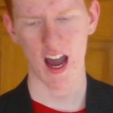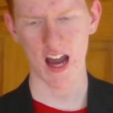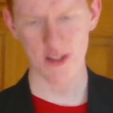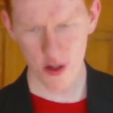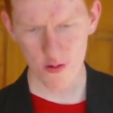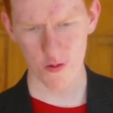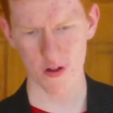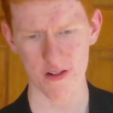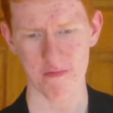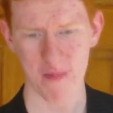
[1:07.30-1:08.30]
I don't
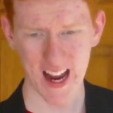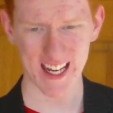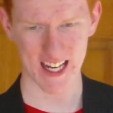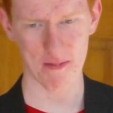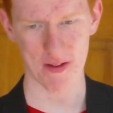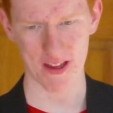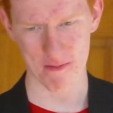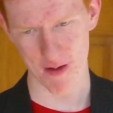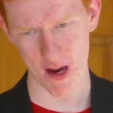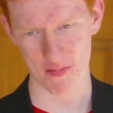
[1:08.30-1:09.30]
want my keeping
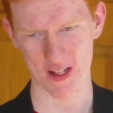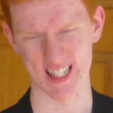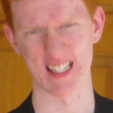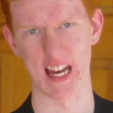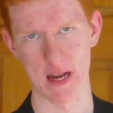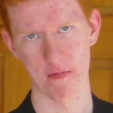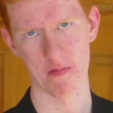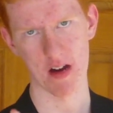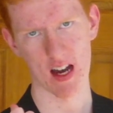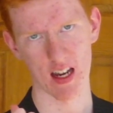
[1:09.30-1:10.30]
the populace in
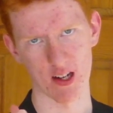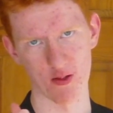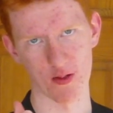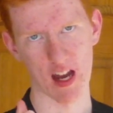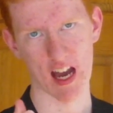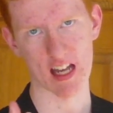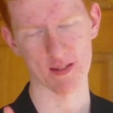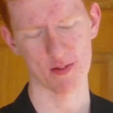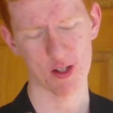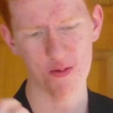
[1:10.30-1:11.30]
my
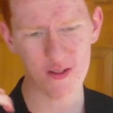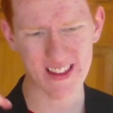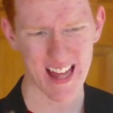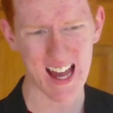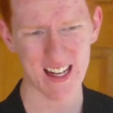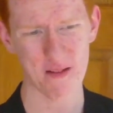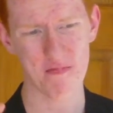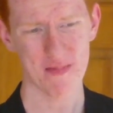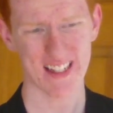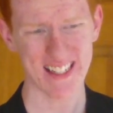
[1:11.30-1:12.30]
grasp to rely
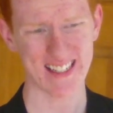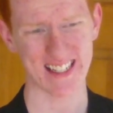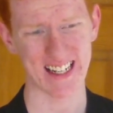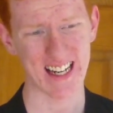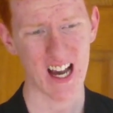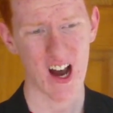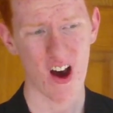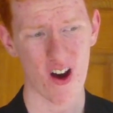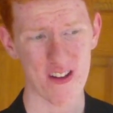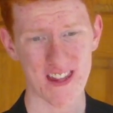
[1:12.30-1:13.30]
completely
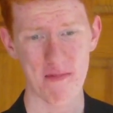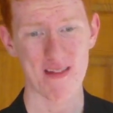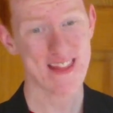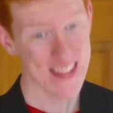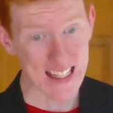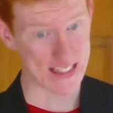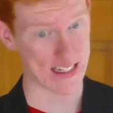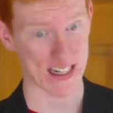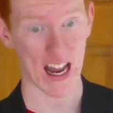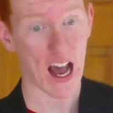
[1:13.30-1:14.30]
on them
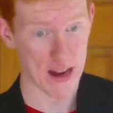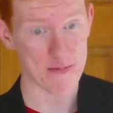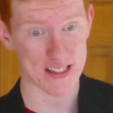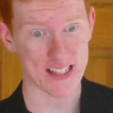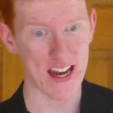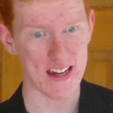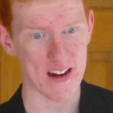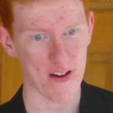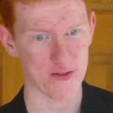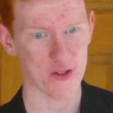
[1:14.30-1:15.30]
thinking I'm sane
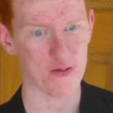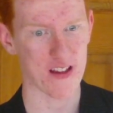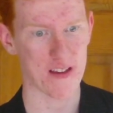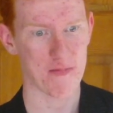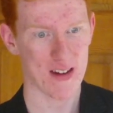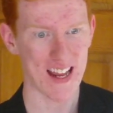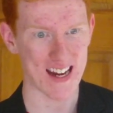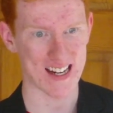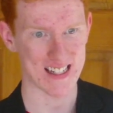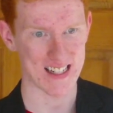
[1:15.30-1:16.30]
enough to run the
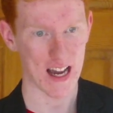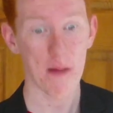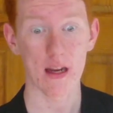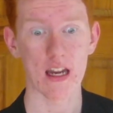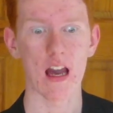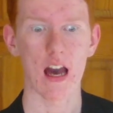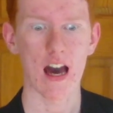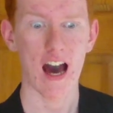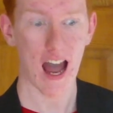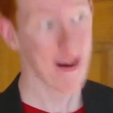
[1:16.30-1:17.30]
planet. I mean,
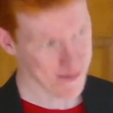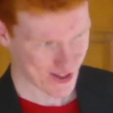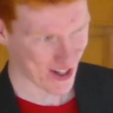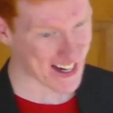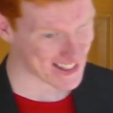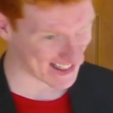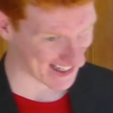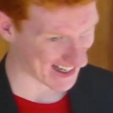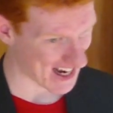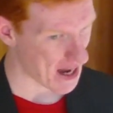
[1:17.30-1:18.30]
I'm
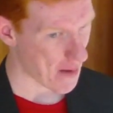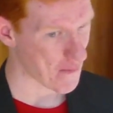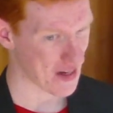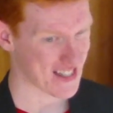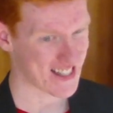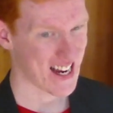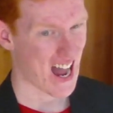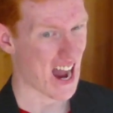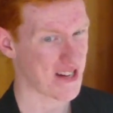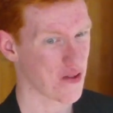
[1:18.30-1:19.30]
crazy, but
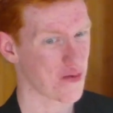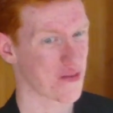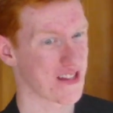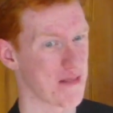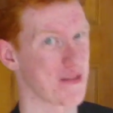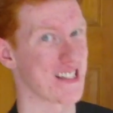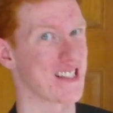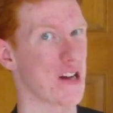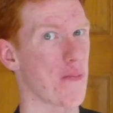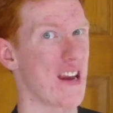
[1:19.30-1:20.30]
I don't want them to
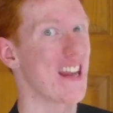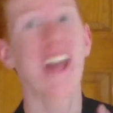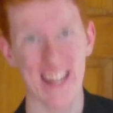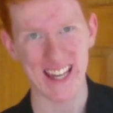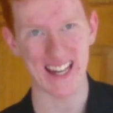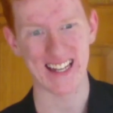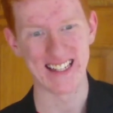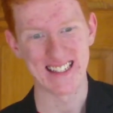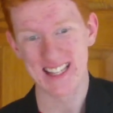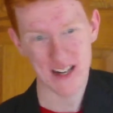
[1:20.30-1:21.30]
stop
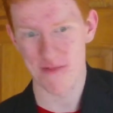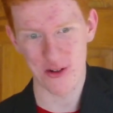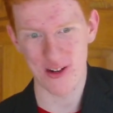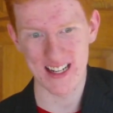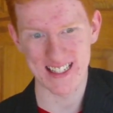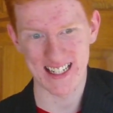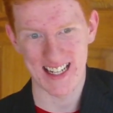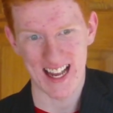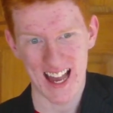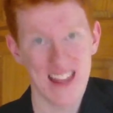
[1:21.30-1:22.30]
liking that I'm
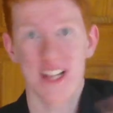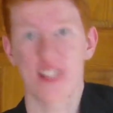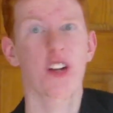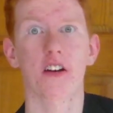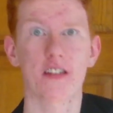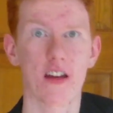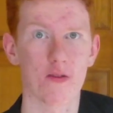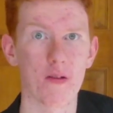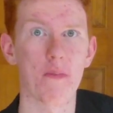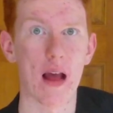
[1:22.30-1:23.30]
crazy and then start
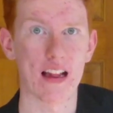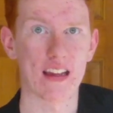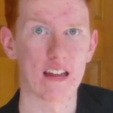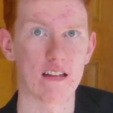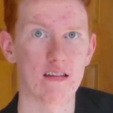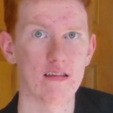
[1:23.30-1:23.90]
another rebellion.